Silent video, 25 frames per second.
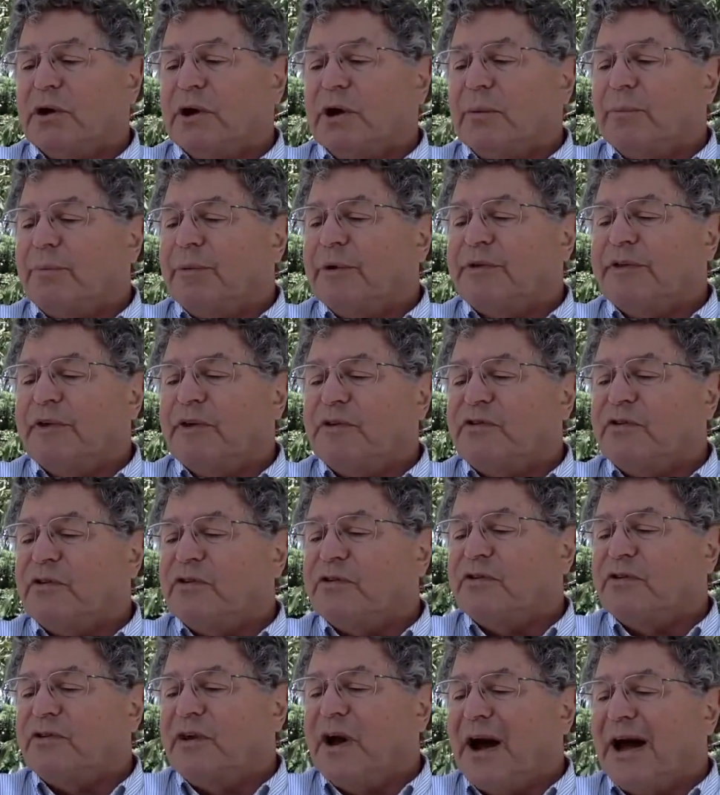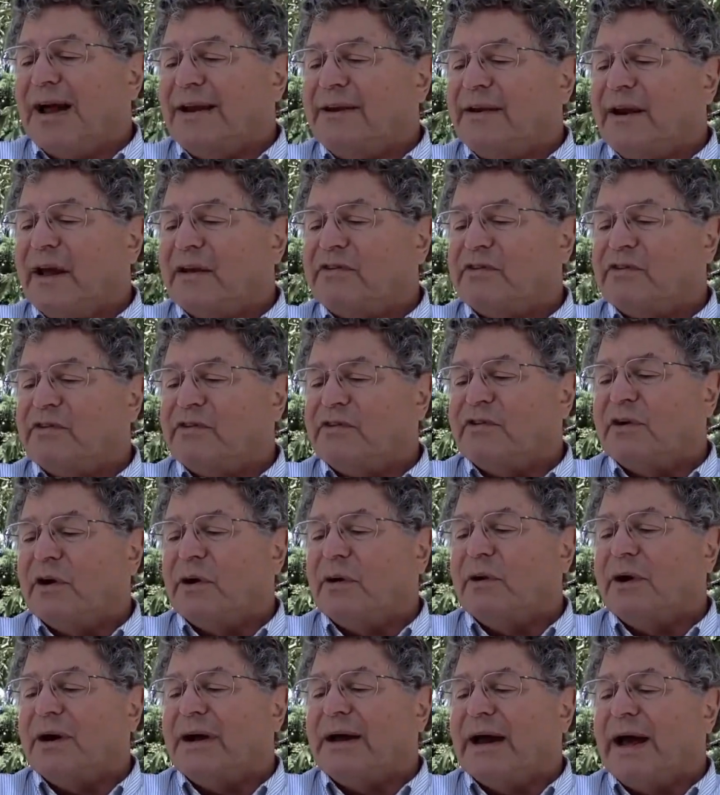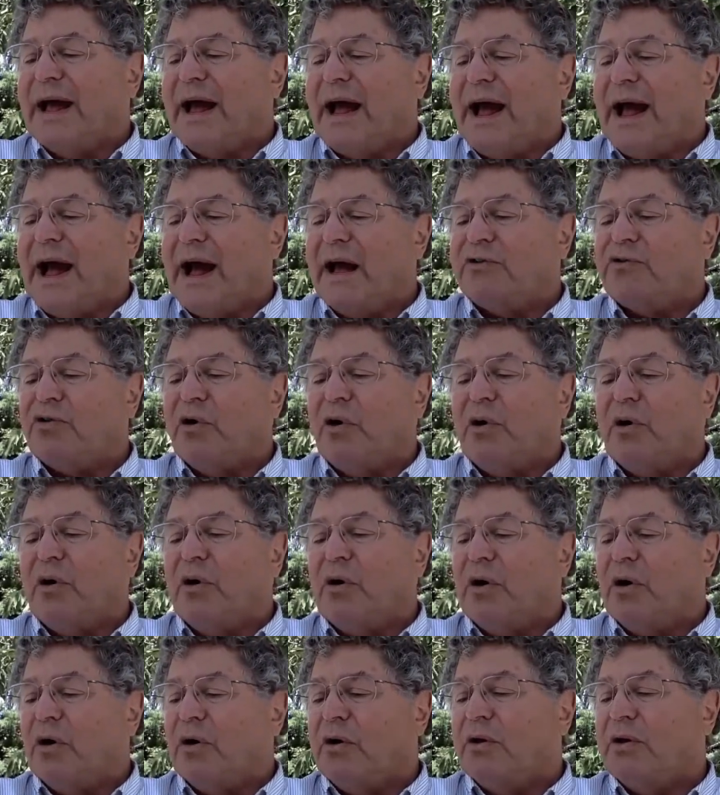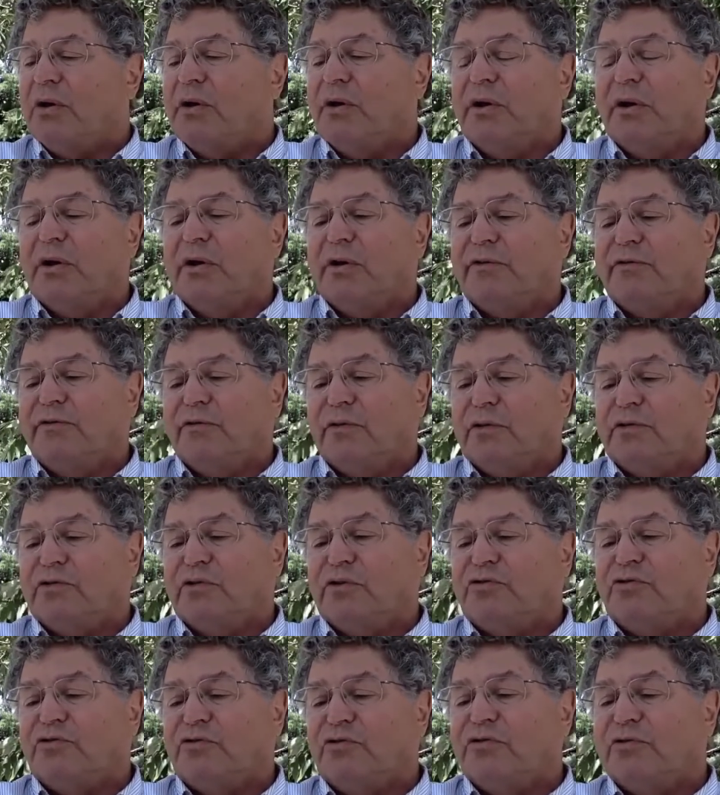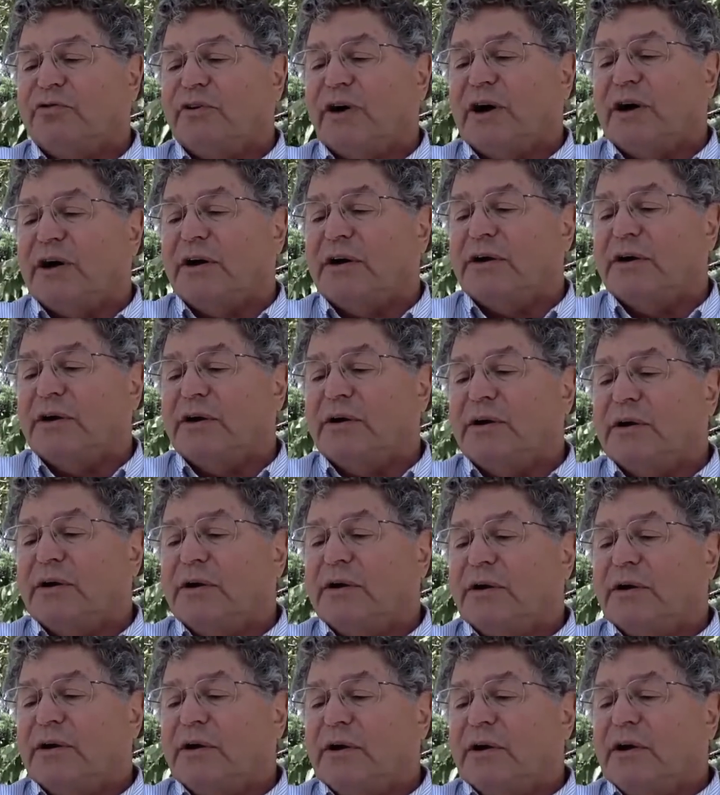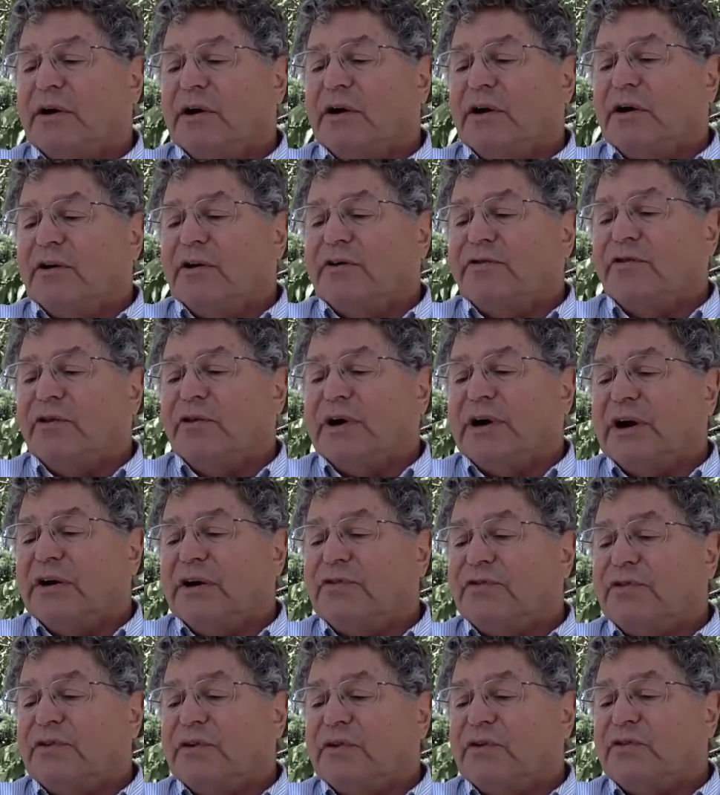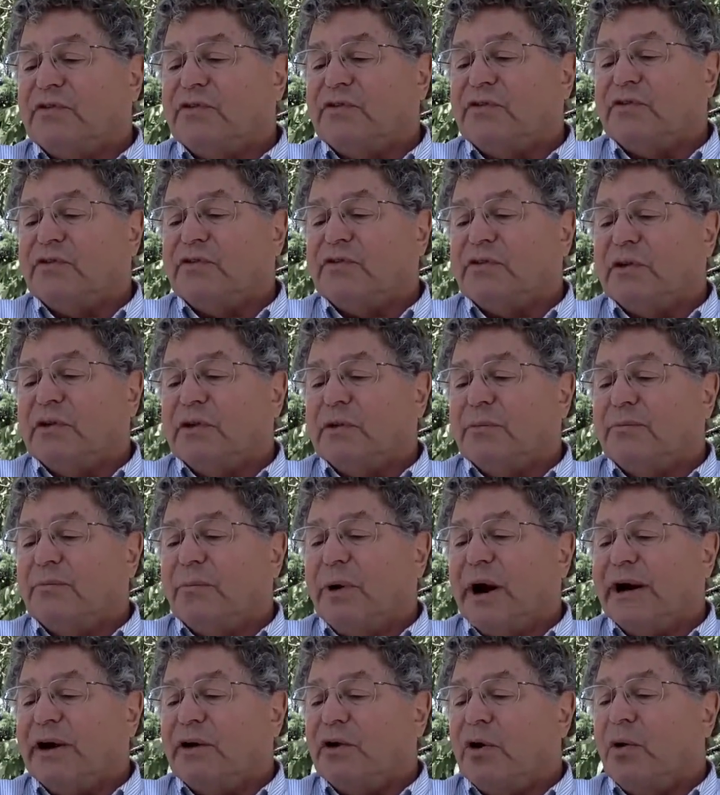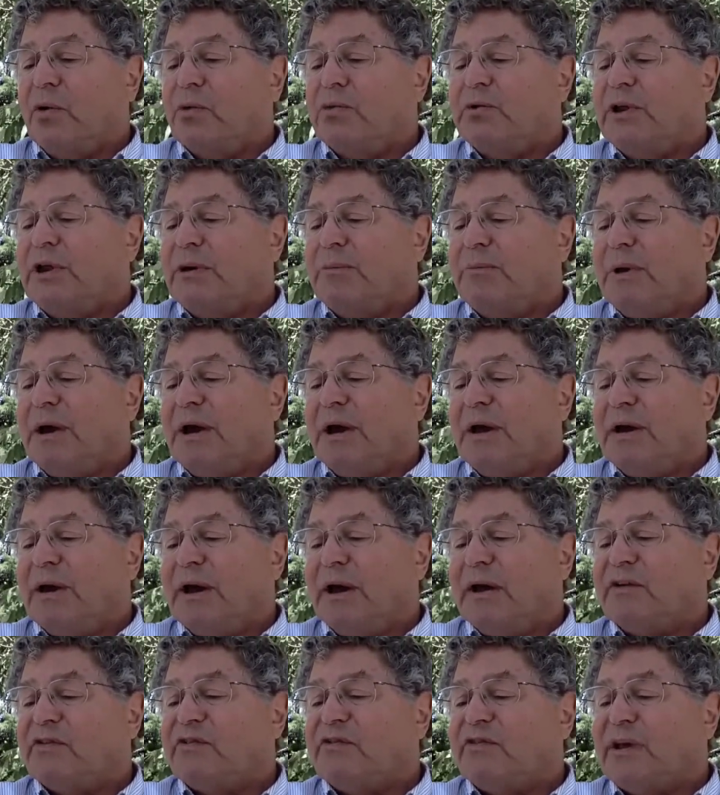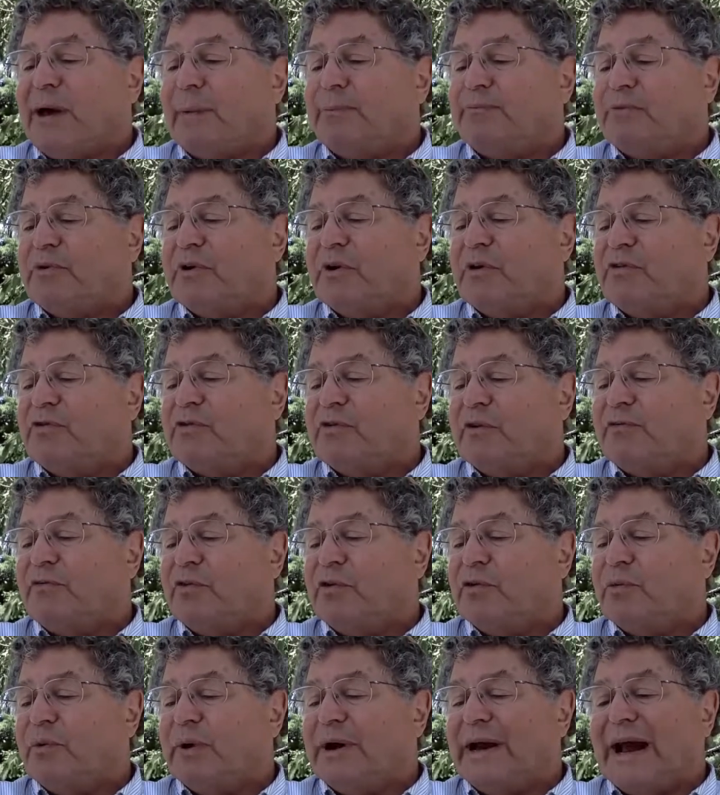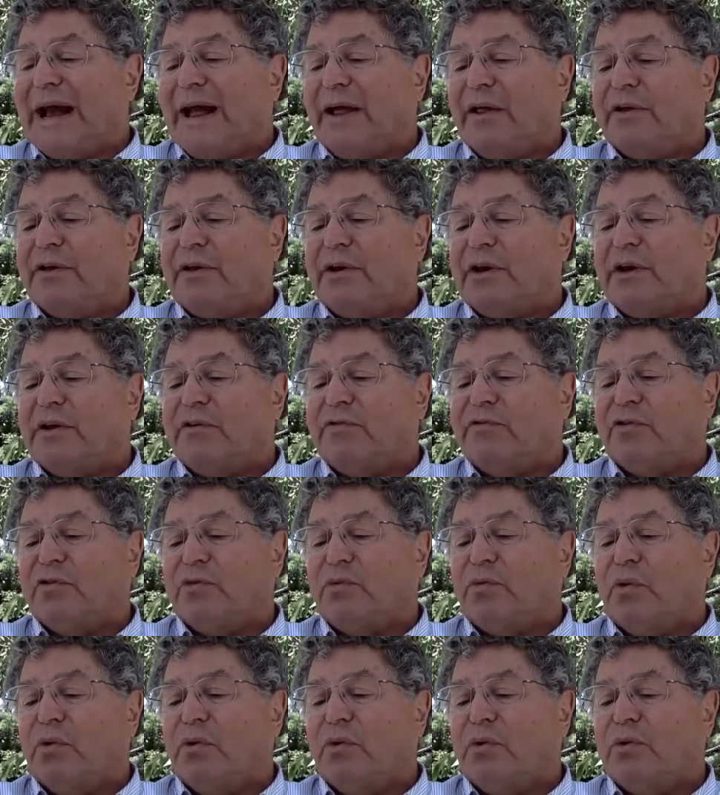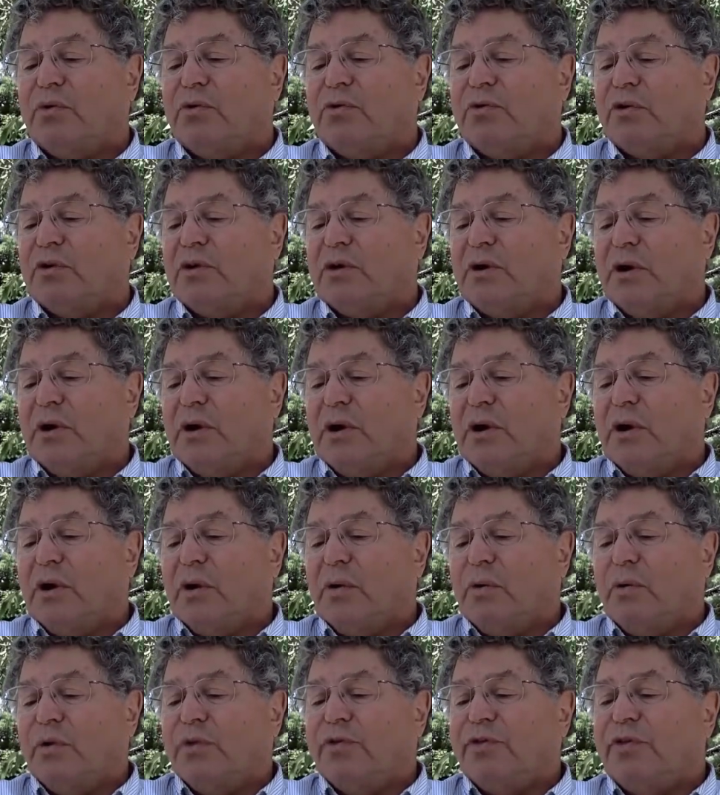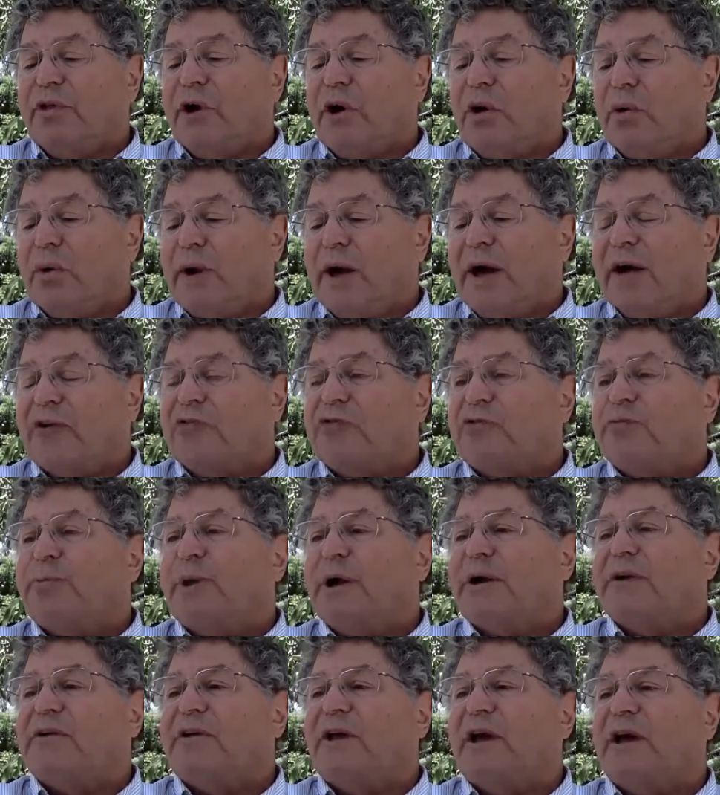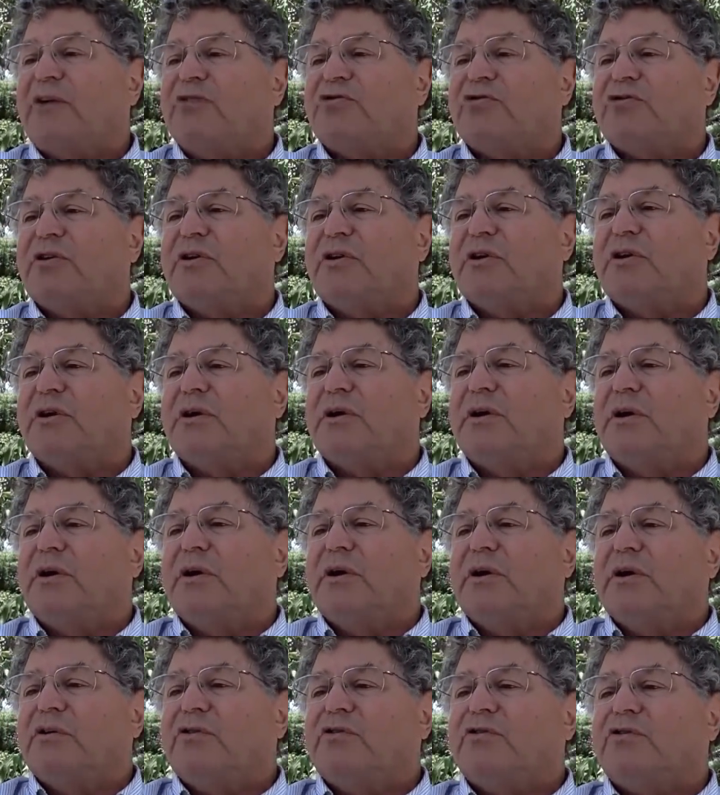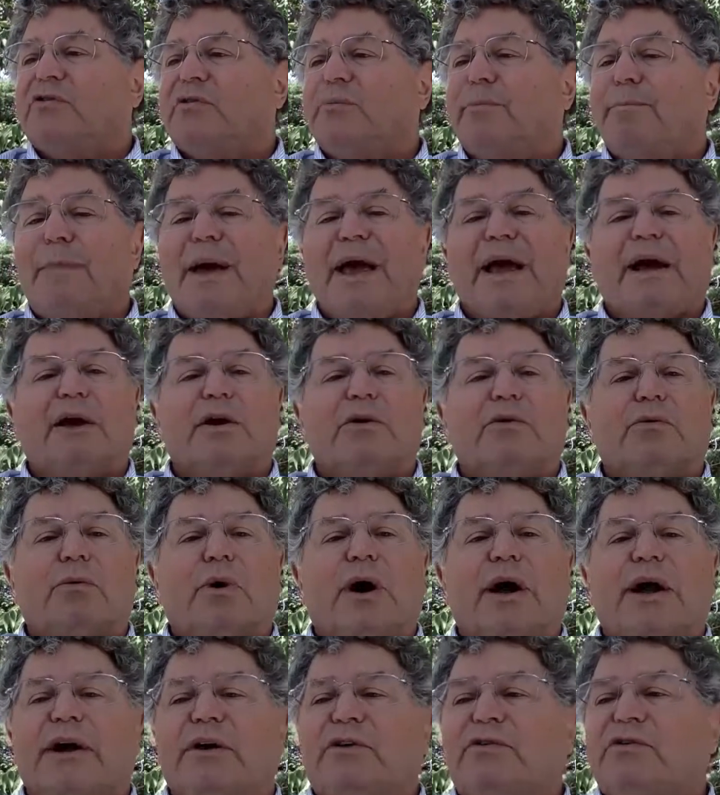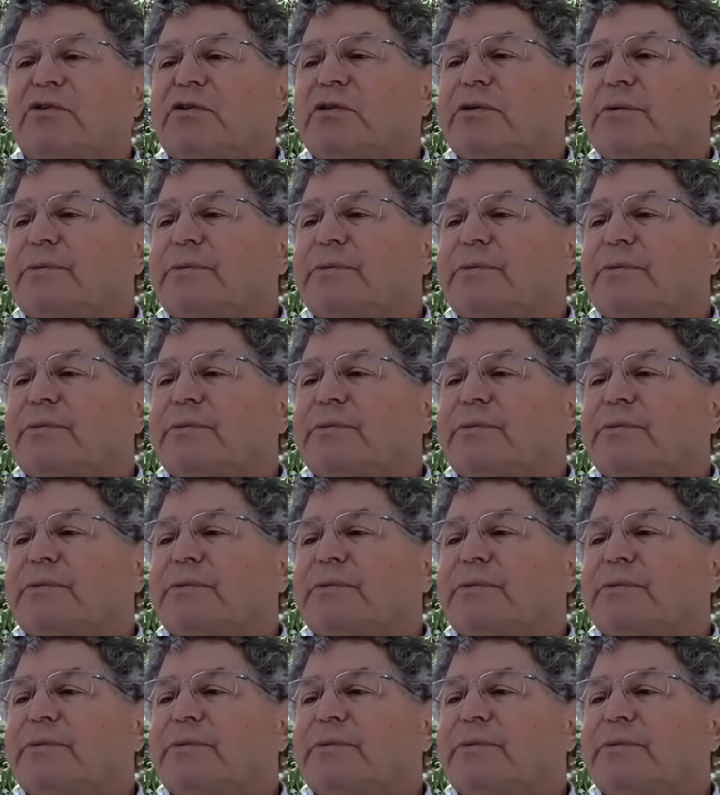But this is not necessary at all for teshuvah. Forgiveness might only mean acceptance of the reality of the wound with no expectation to make it right.